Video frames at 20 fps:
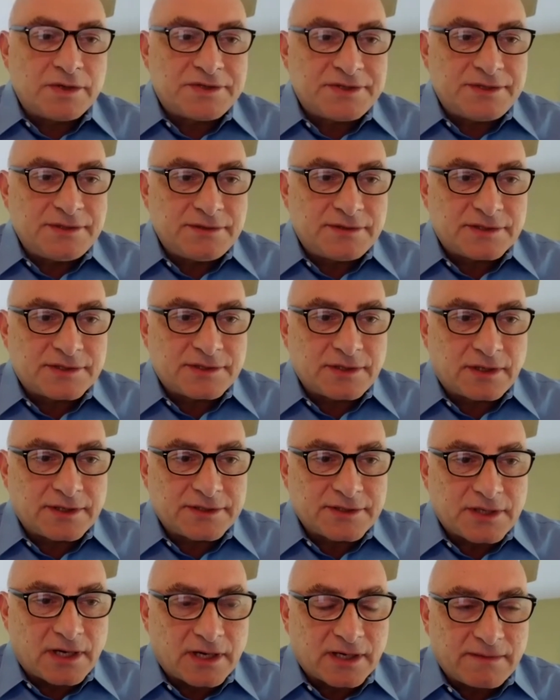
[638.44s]
you started
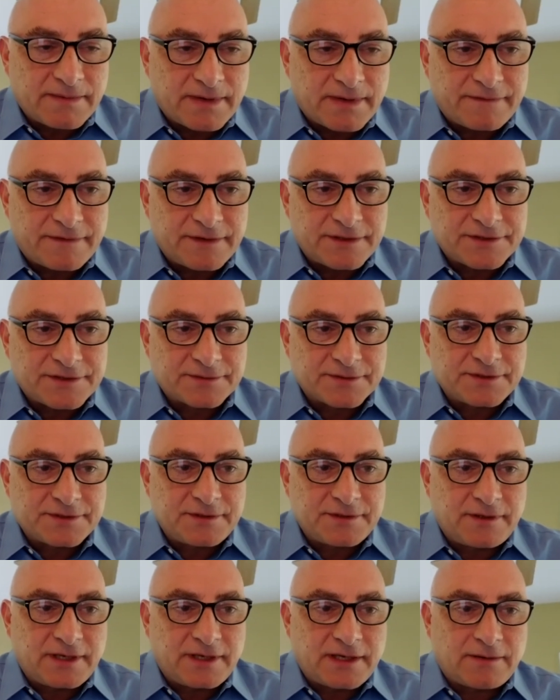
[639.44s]
talking about Visual
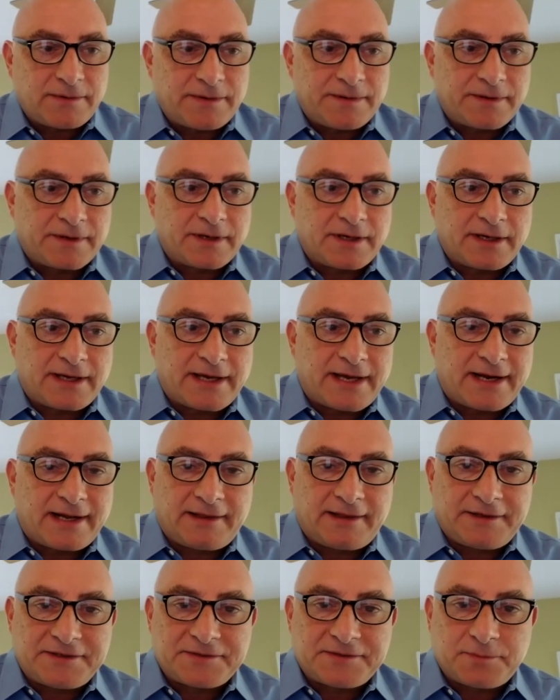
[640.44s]
Studio, we were going to get
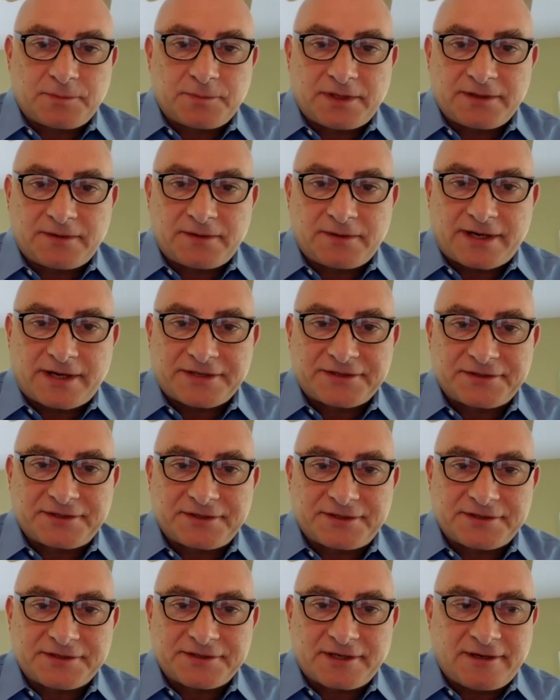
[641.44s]
at least one
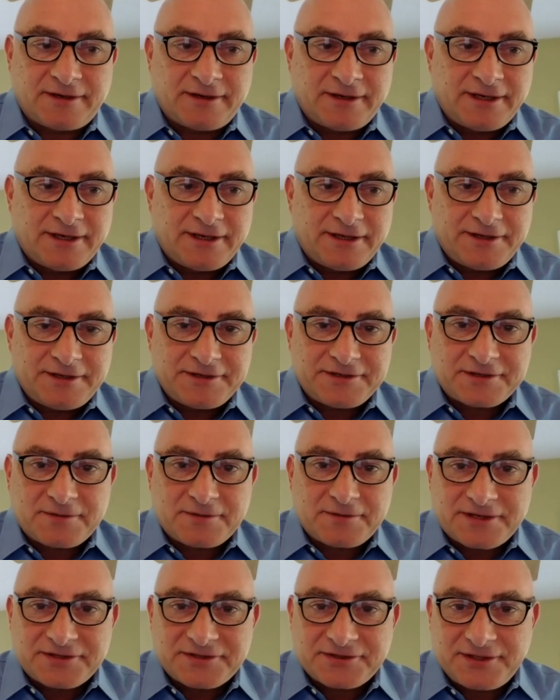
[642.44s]
question. So this
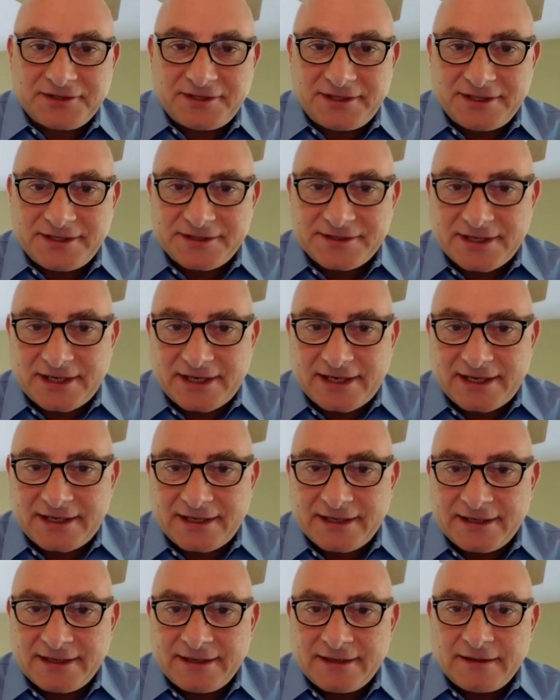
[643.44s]
question is the
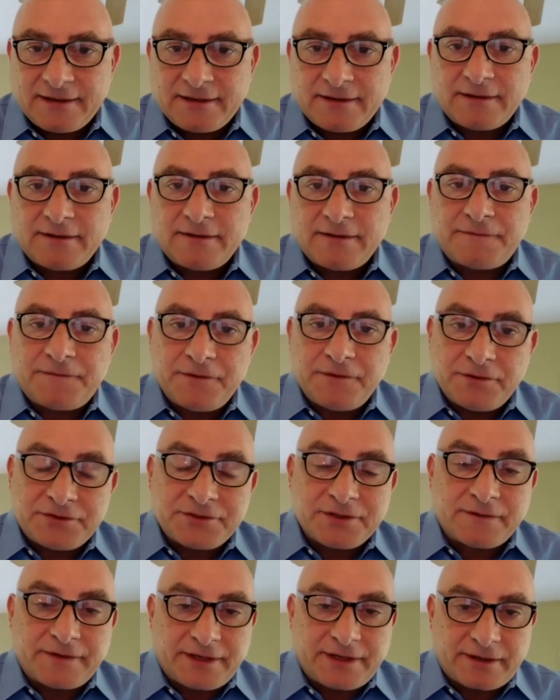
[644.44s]

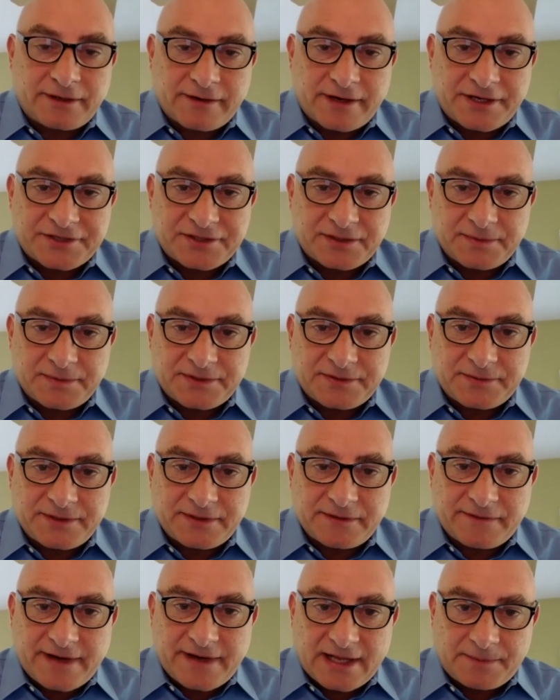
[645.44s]
future of integration between
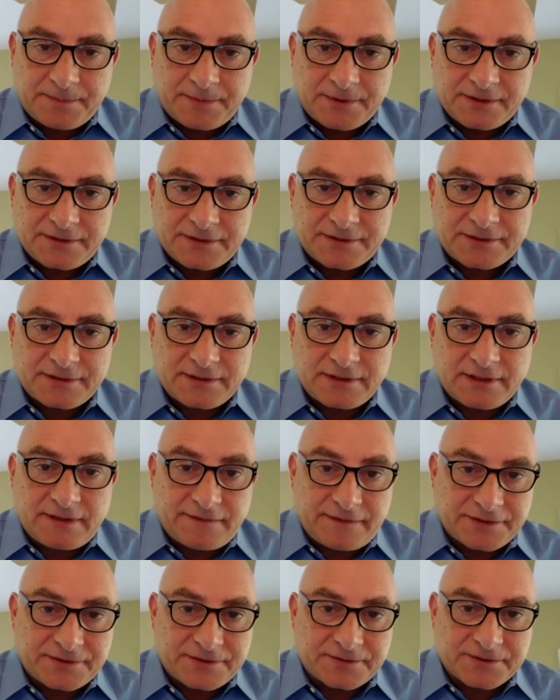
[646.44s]
developers and
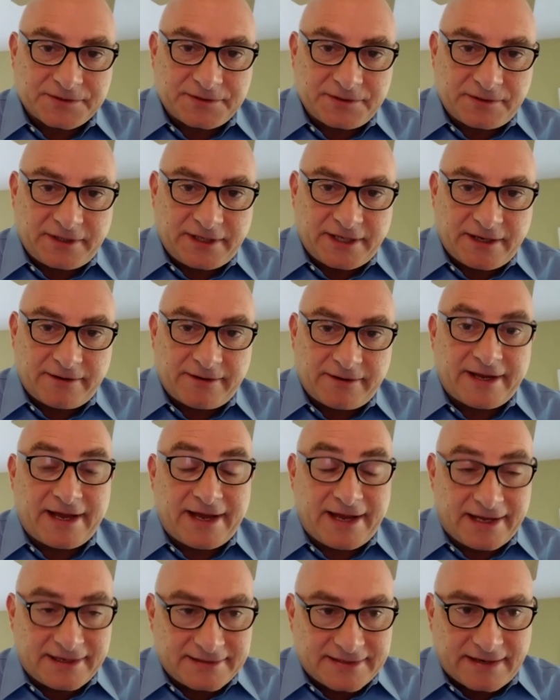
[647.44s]
Visual Studio
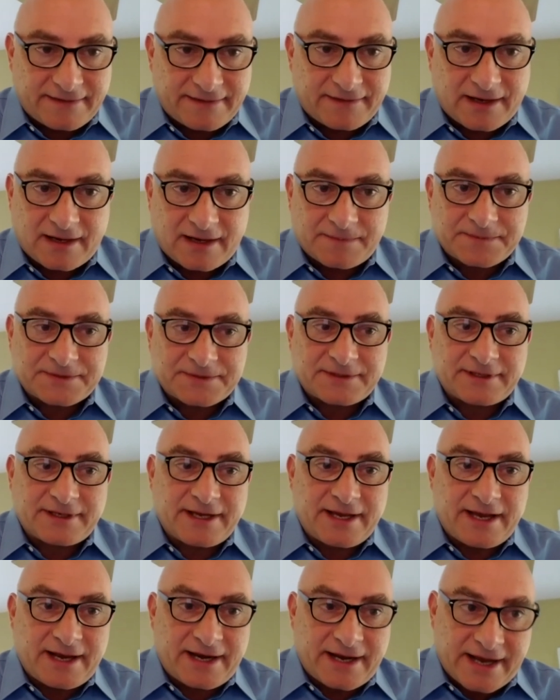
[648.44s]
and DevOps
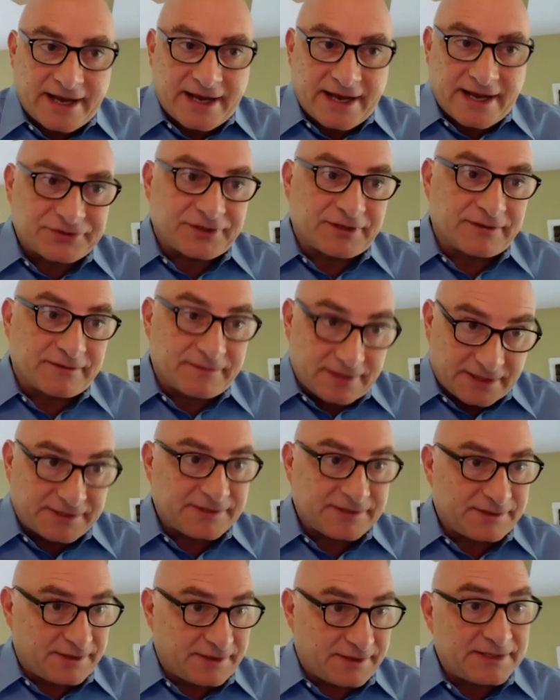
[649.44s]
and Azure.
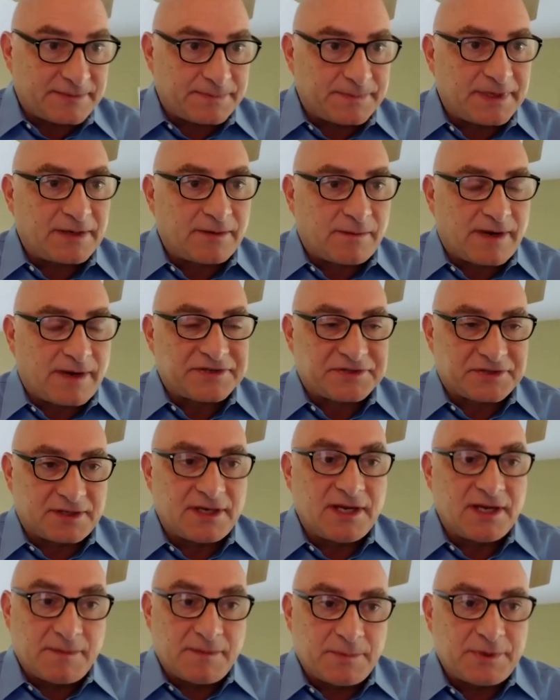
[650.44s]
That's a big question,
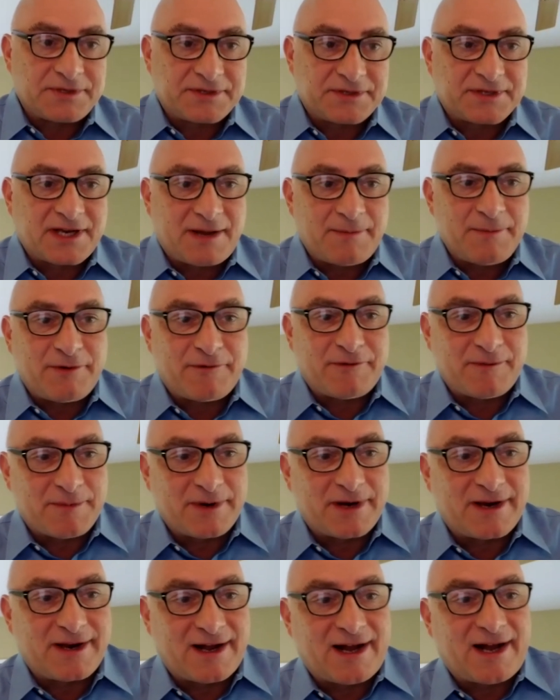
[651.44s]
but it's coming from a
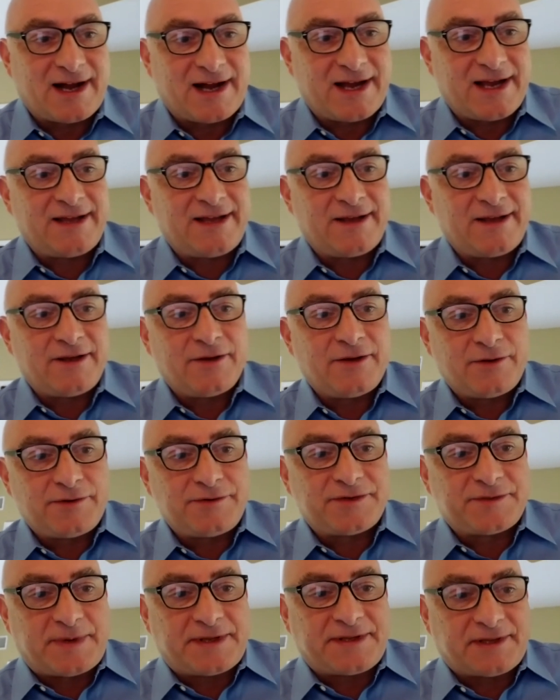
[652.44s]
guy who
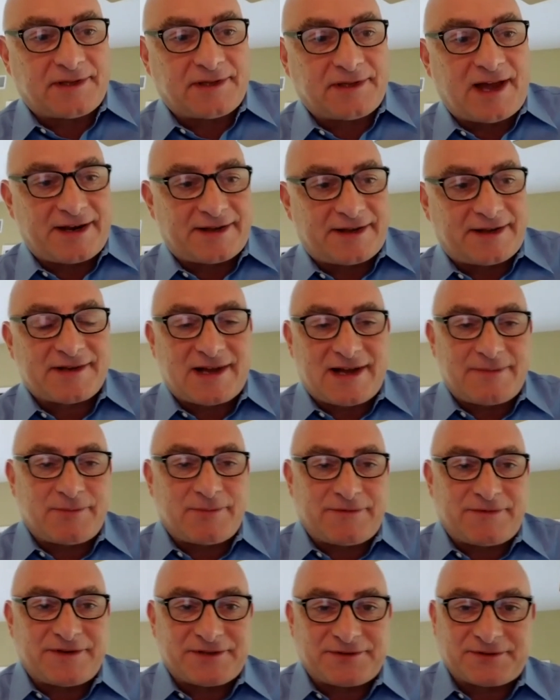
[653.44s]
spent a lot of time with
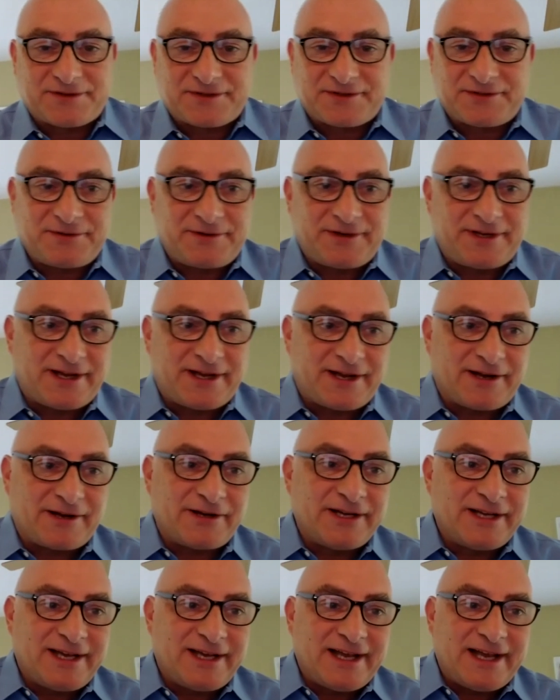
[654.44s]
Visual Studio
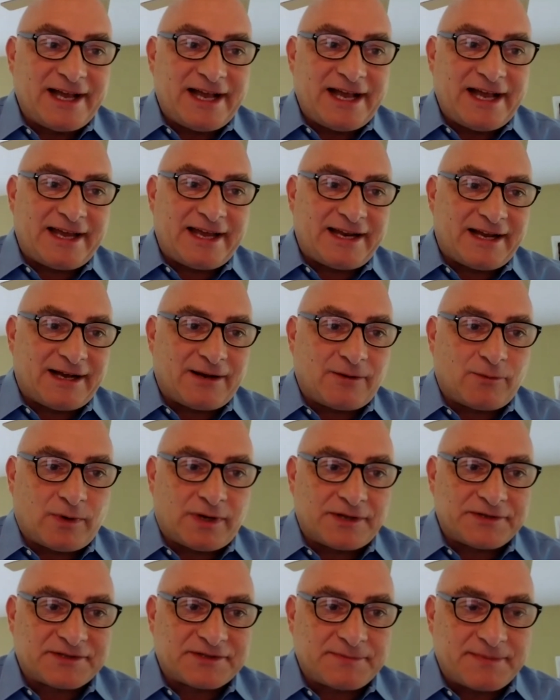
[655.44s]
and
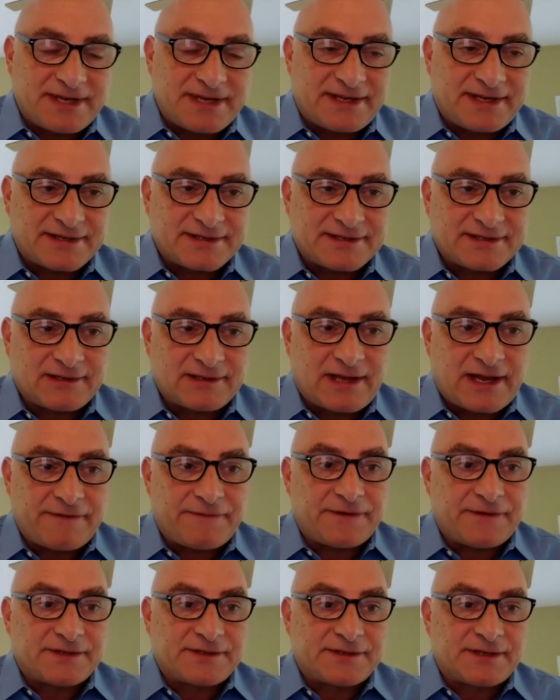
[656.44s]
wants to make his life
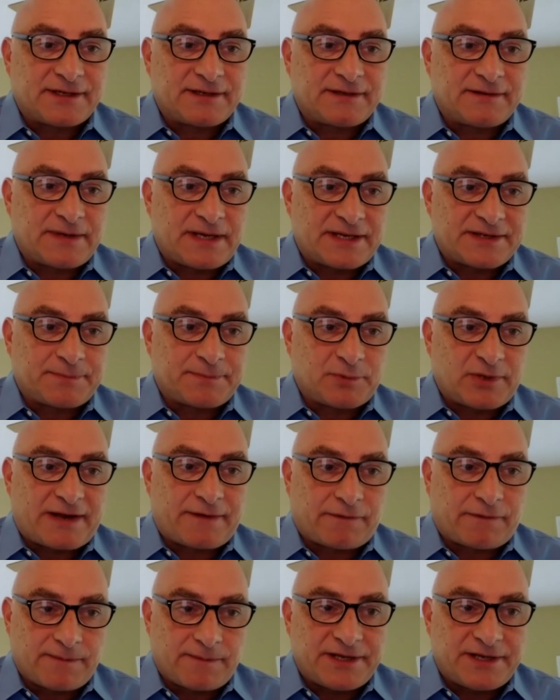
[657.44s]
as a
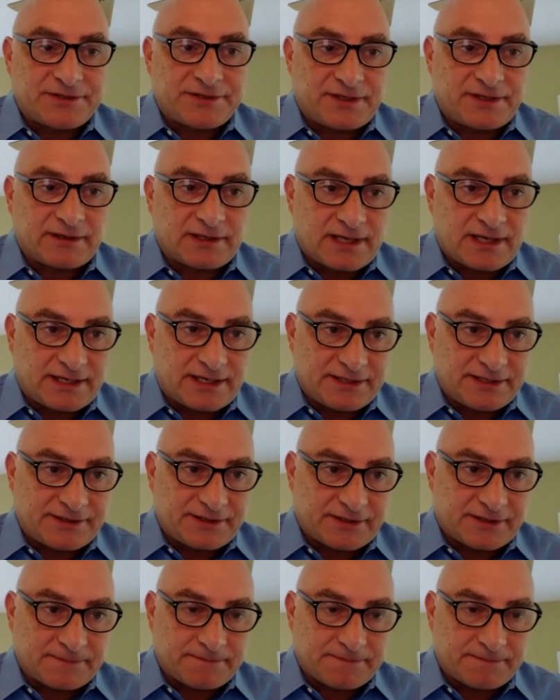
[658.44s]
platform engineer a lot easier.